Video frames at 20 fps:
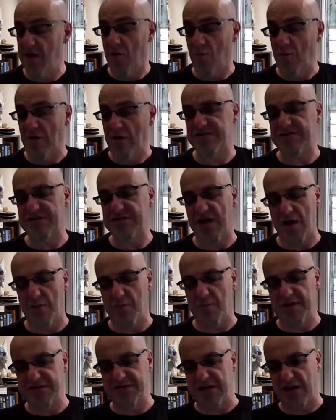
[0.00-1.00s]
Whereas
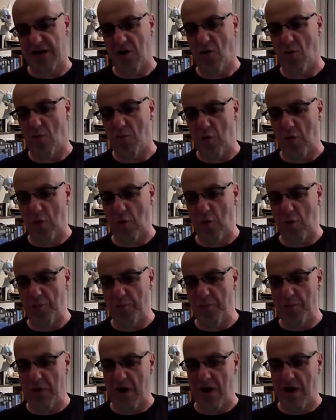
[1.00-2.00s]
Simon's a lot more,
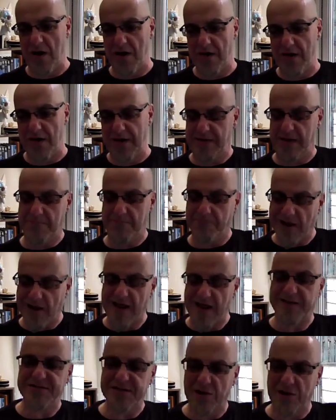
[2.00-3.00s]
he
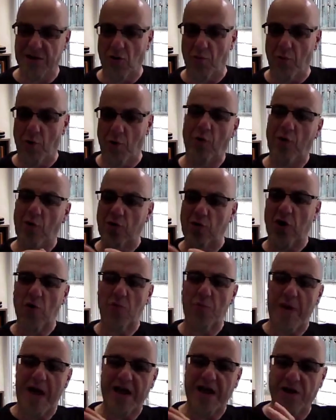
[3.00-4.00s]
plans a lot more. He'll go
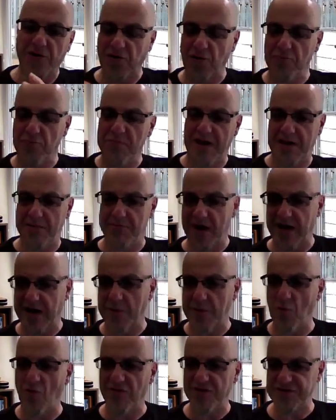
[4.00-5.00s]
back and do many,
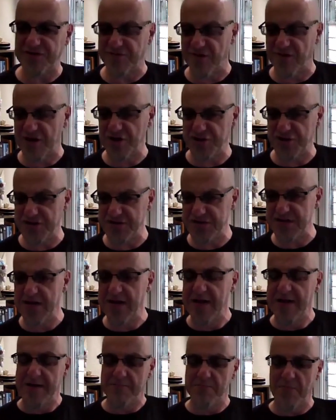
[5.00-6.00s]
many more iterations.
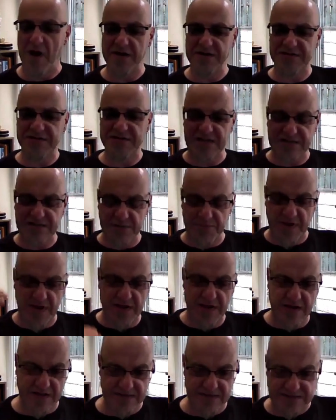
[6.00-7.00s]
Mine tends to
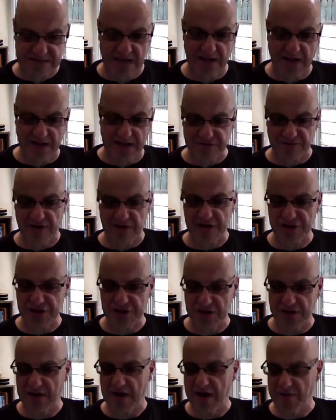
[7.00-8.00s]
be a single
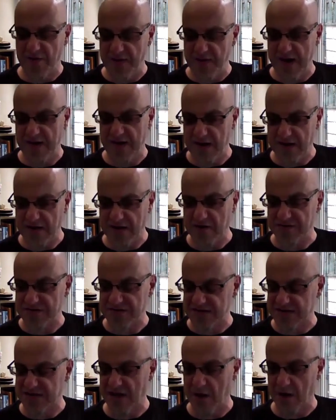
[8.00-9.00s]
iteration, and then it goes
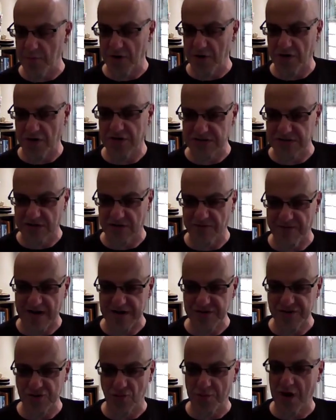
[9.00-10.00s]
to Simon to
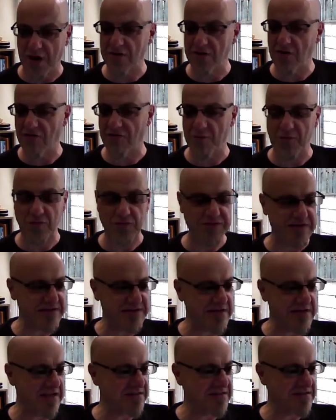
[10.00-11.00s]
correct all my horrible
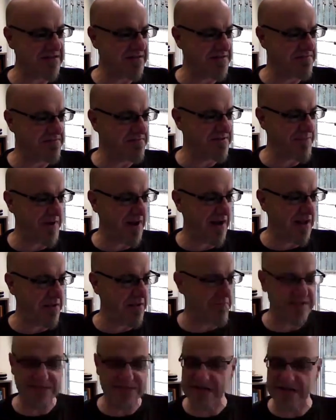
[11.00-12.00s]
dyslexia, spelling
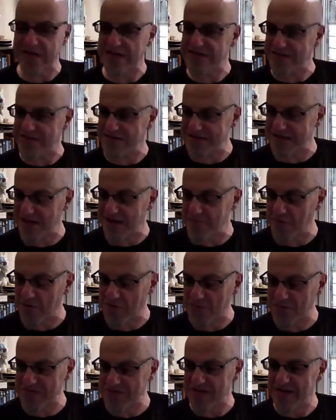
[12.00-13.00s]
mistakes and
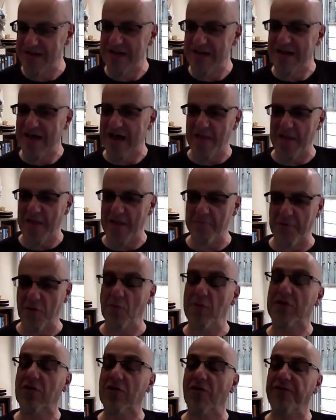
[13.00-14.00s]
typos. But
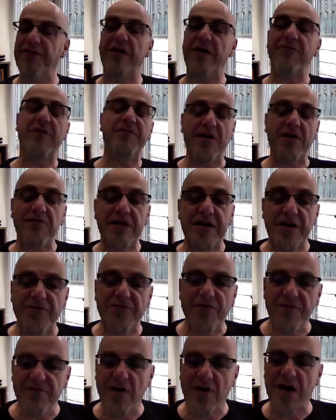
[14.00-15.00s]
we've got very, very
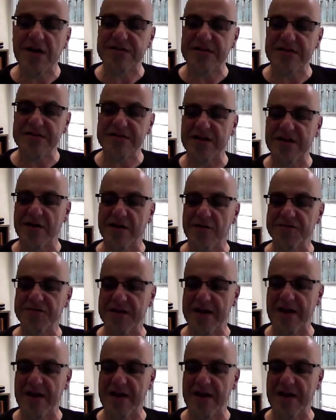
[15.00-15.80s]
different writing styles.